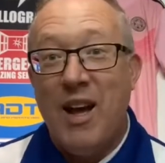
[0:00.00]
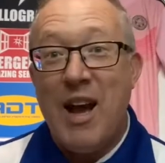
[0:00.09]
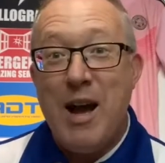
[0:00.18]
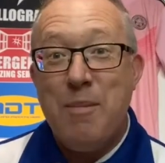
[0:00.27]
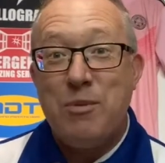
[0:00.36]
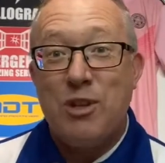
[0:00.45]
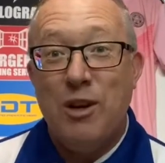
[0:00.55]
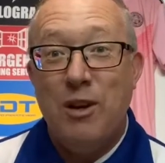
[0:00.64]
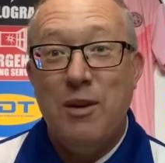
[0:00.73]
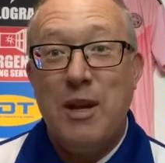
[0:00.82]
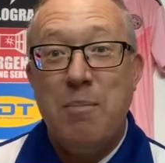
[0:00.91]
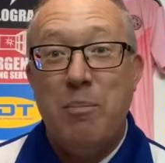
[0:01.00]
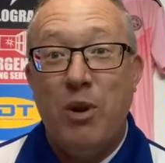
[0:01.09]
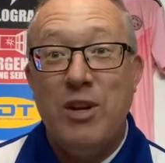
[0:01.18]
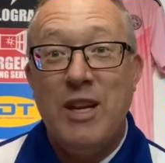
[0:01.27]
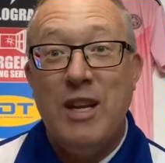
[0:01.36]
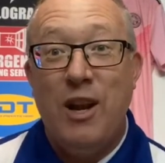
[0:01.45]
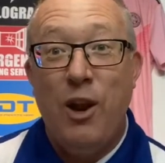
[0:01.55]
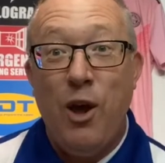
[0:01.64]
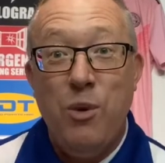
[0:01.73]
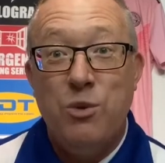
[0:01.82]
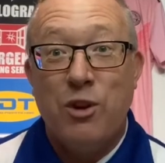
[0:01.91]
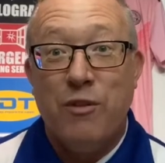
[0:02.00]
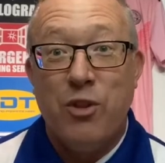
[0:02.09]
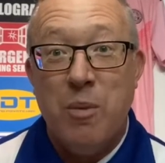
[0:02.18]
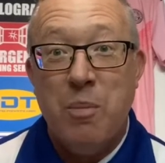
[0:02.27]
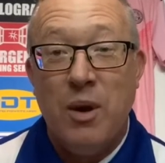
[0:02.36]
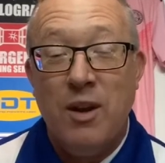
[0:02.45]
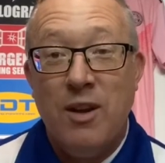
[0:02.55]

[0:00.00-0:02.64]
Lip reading: Absolutely bloody loads of them.